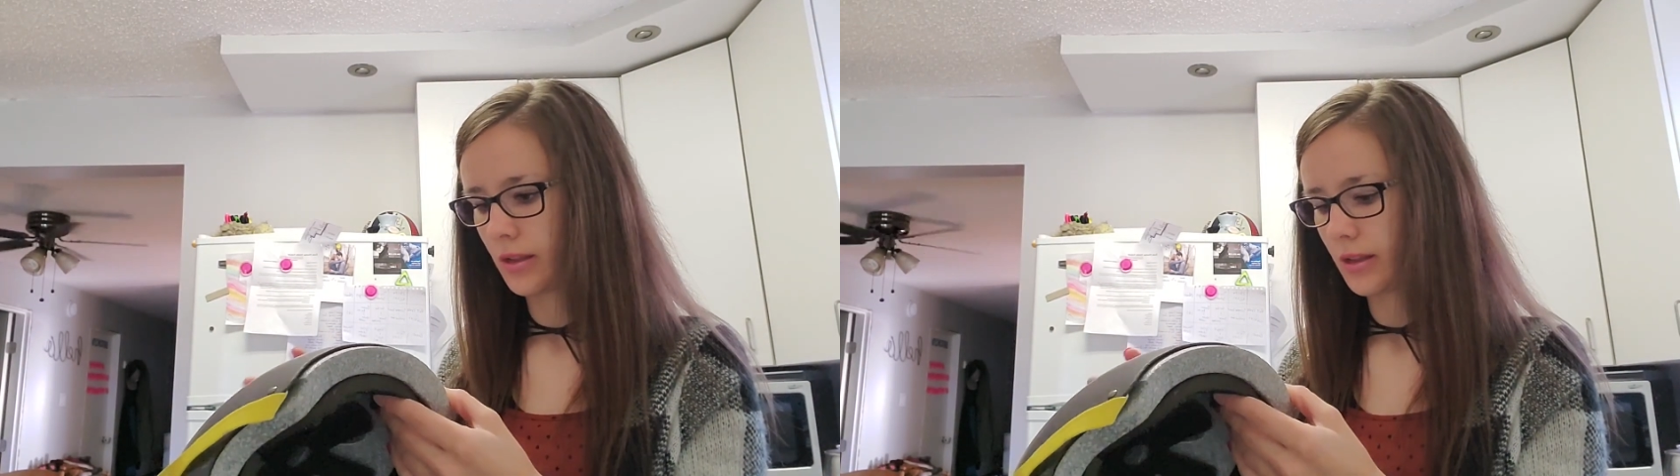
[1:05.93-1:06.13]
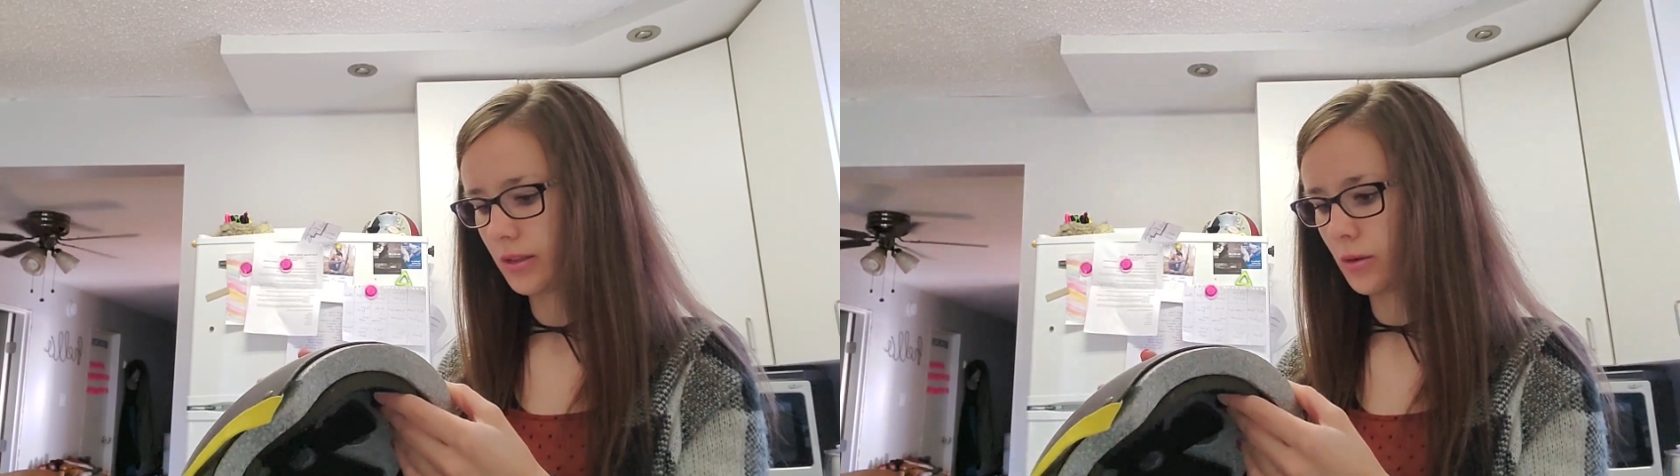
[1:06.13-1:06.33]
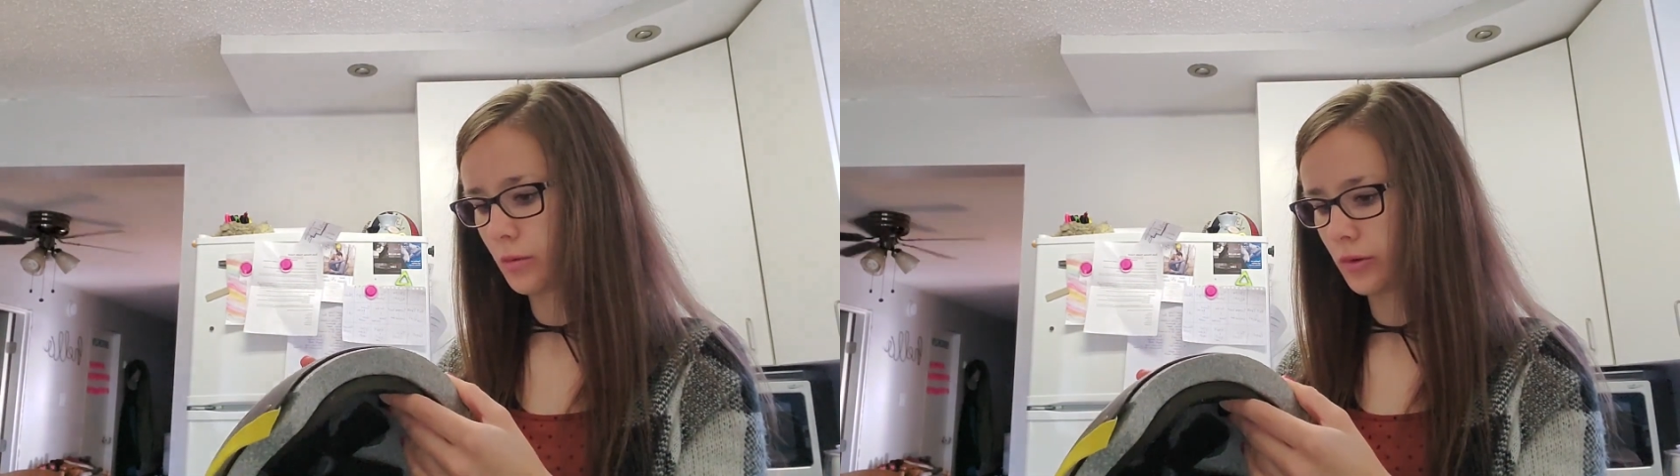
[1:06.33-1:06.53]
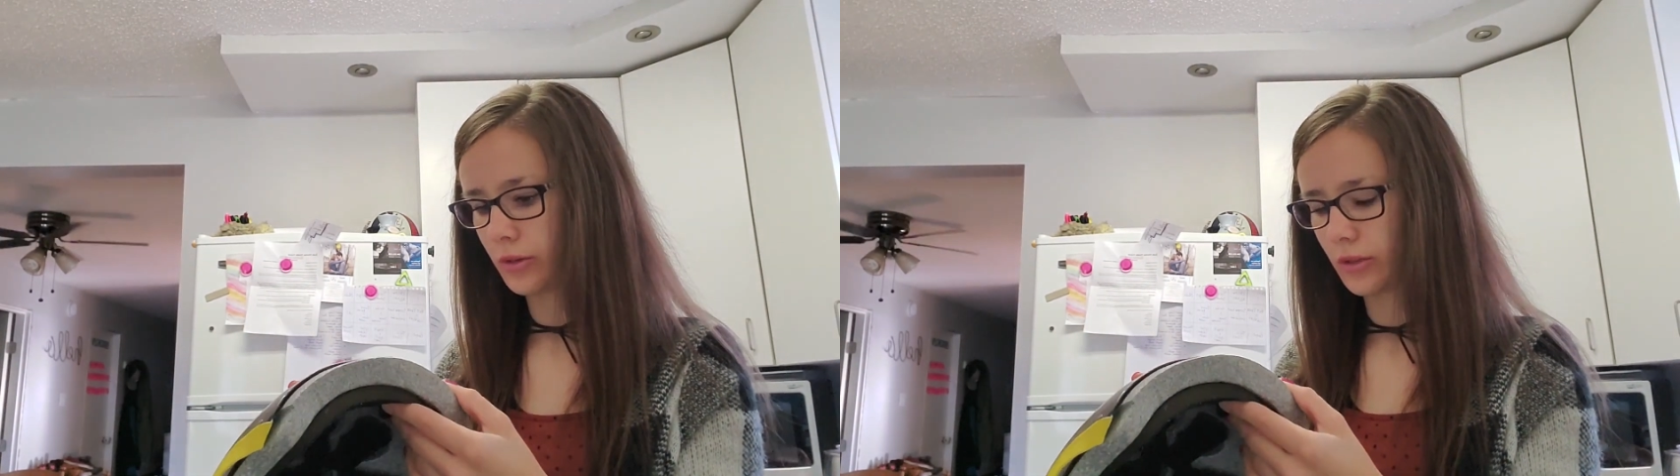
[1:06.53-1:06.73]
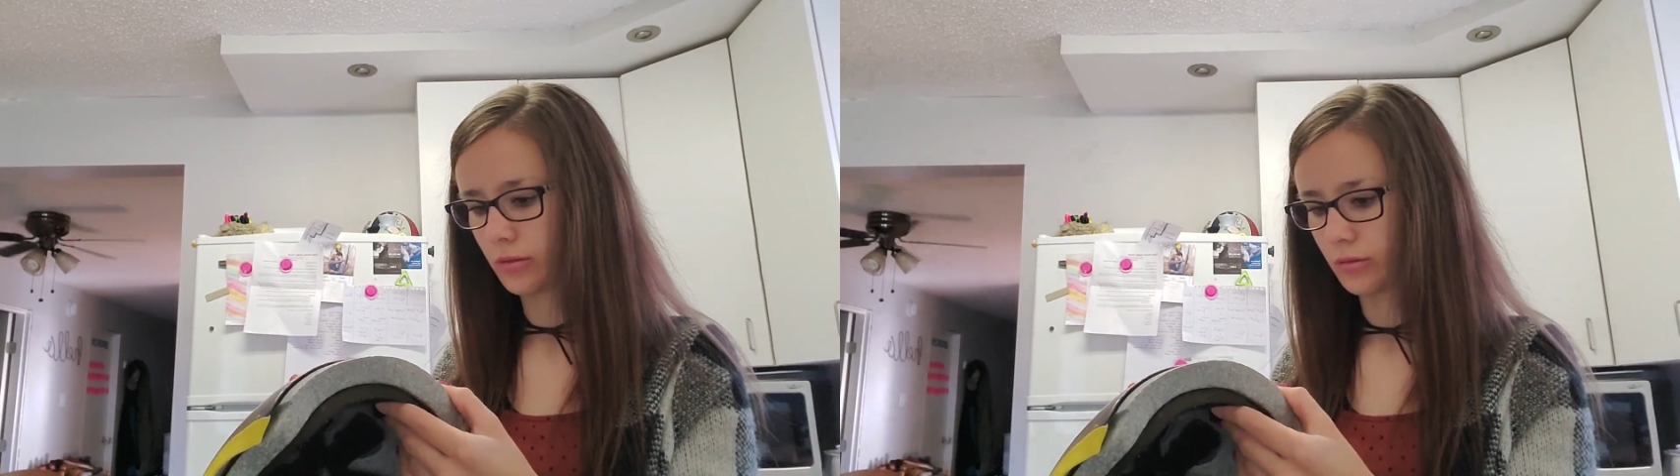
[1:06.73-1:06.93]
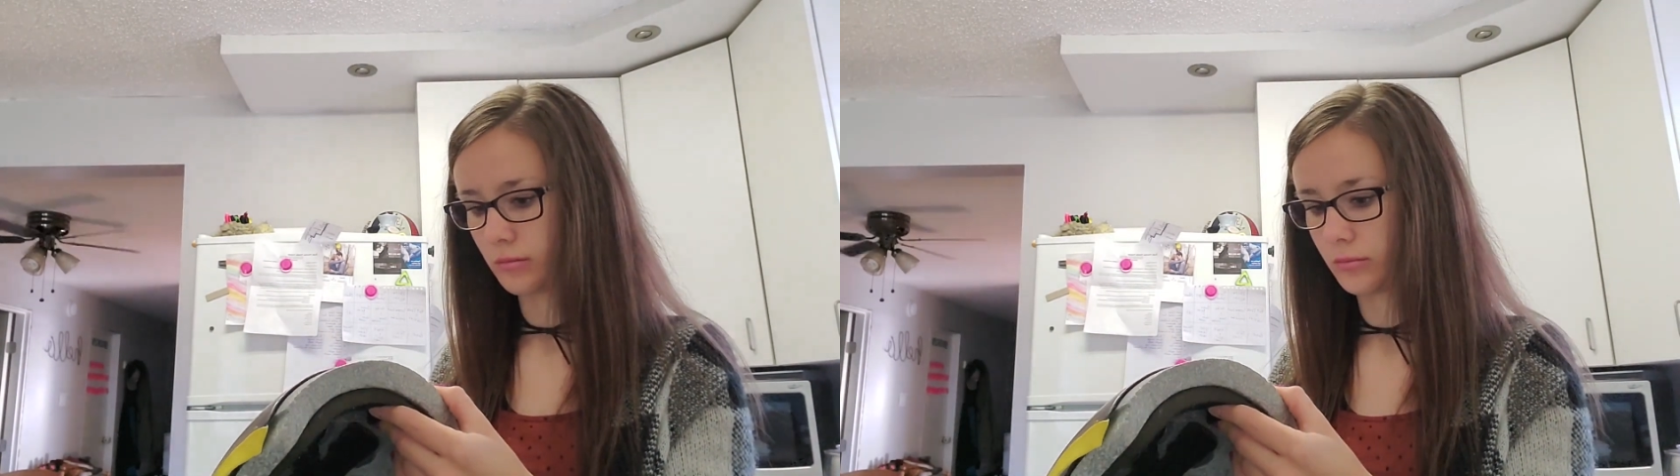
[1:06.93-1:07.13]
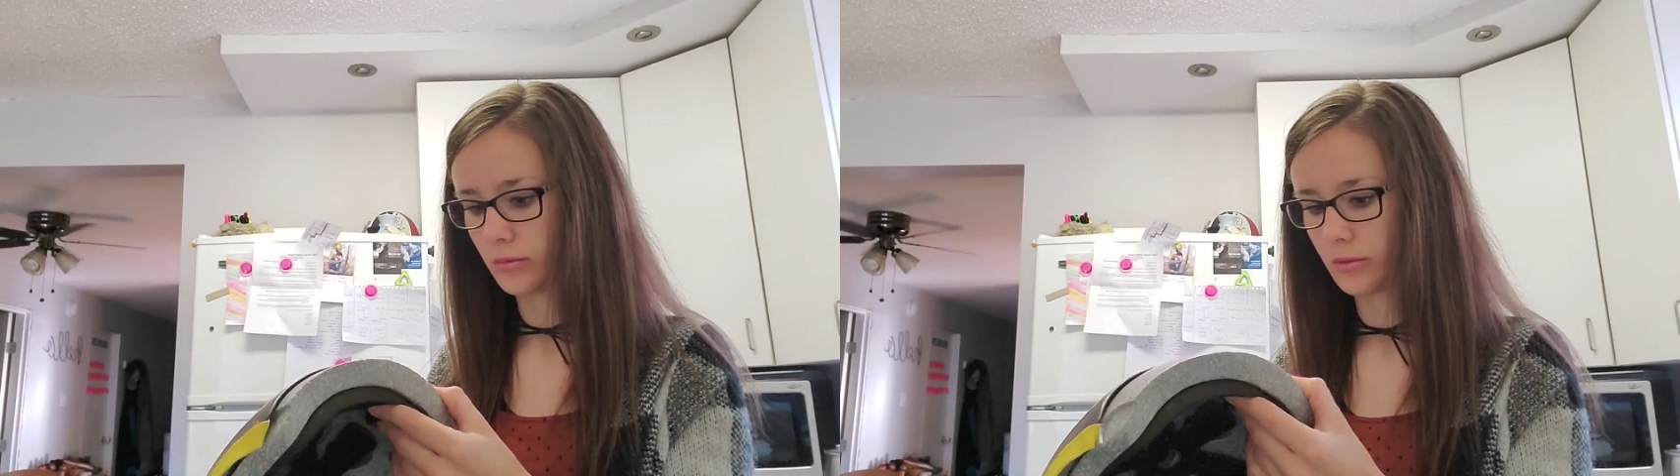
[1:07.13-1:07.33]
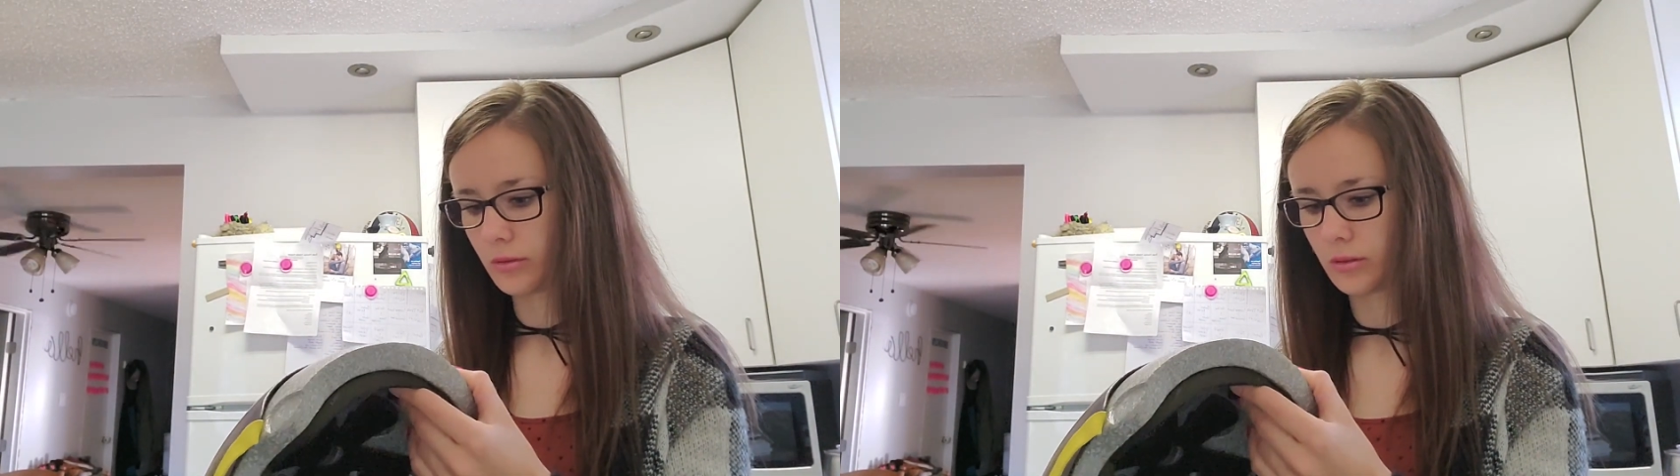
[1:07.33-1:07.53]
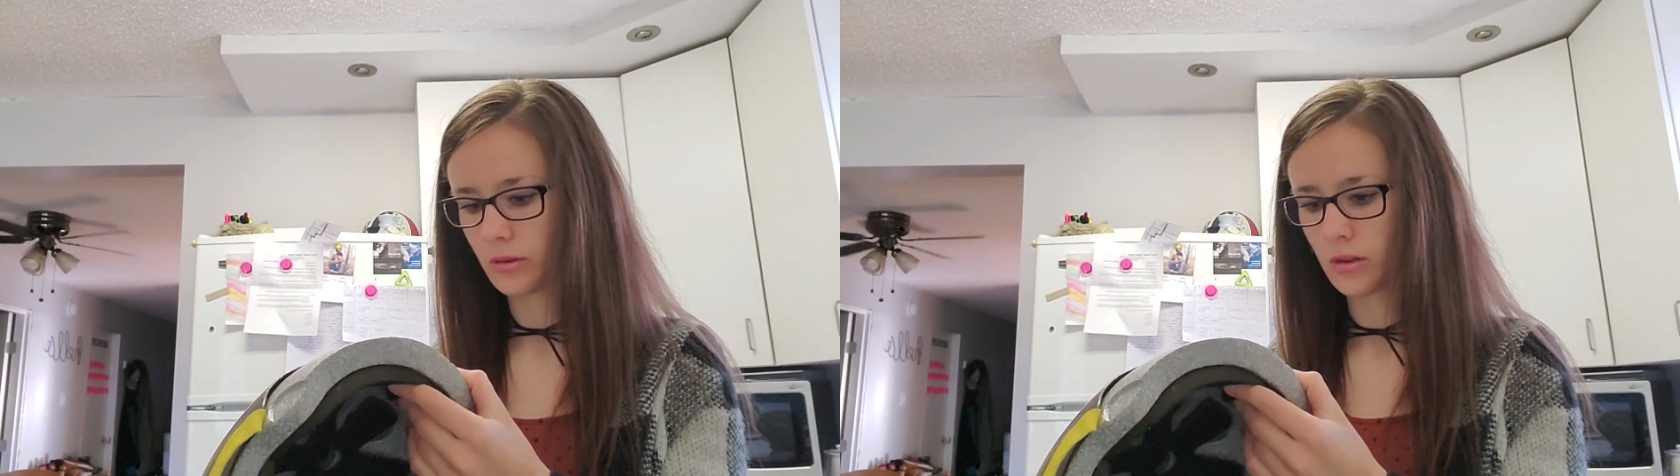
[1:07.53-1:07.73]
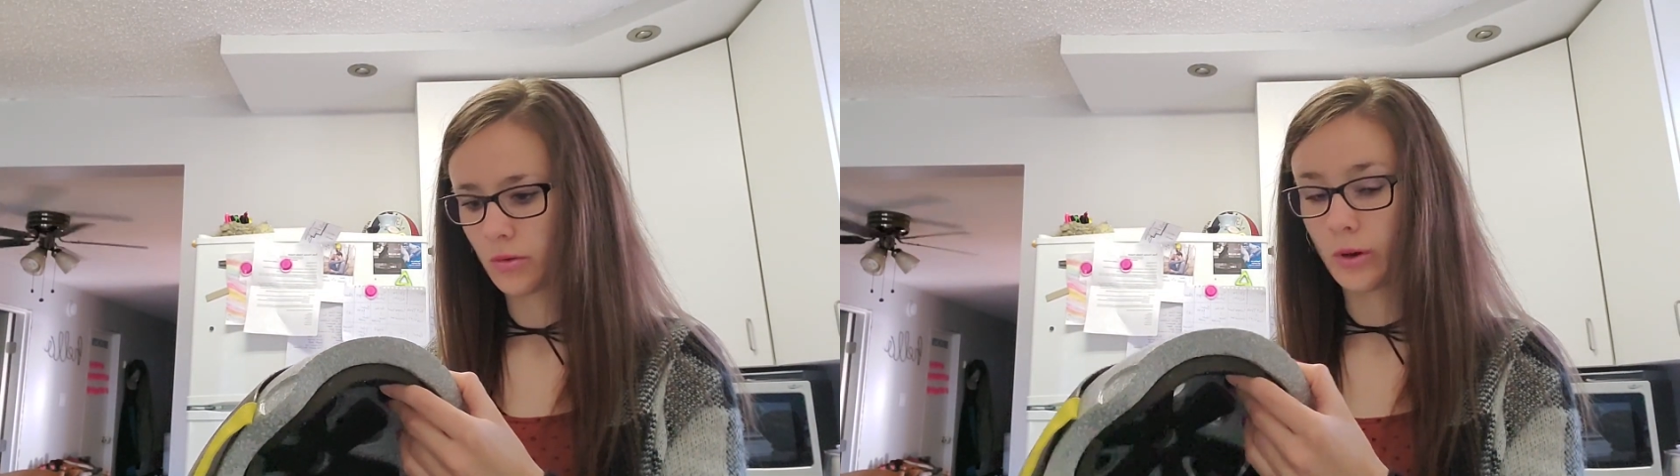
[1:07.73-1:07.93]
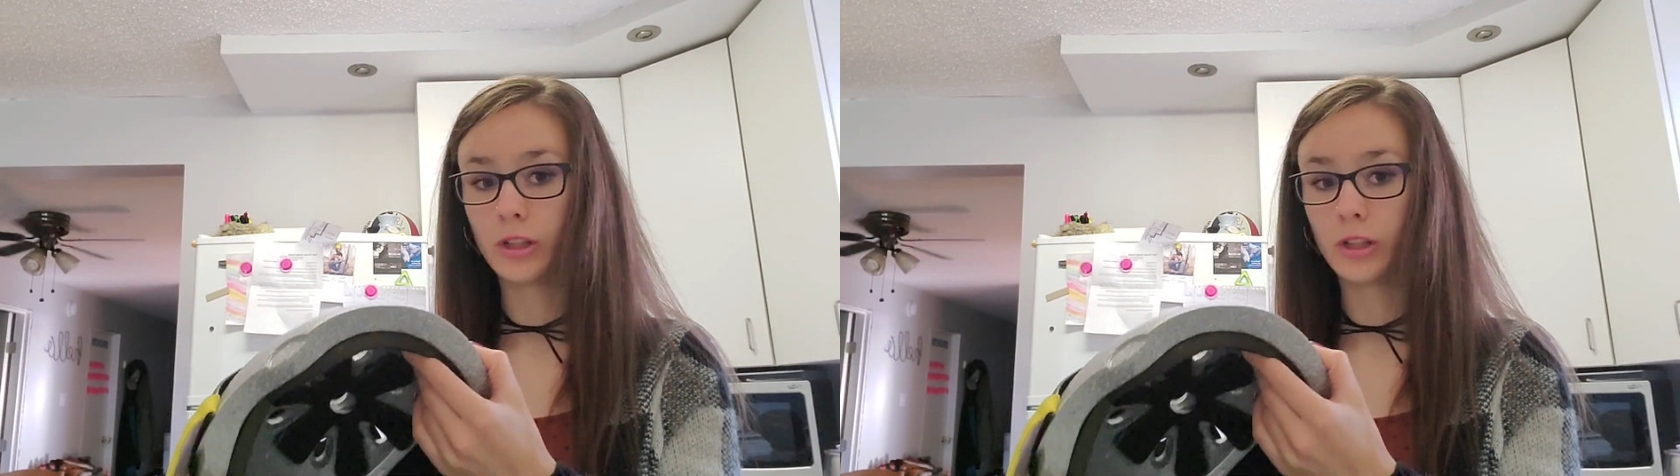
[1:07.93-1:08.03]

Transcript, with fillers: is almost, well,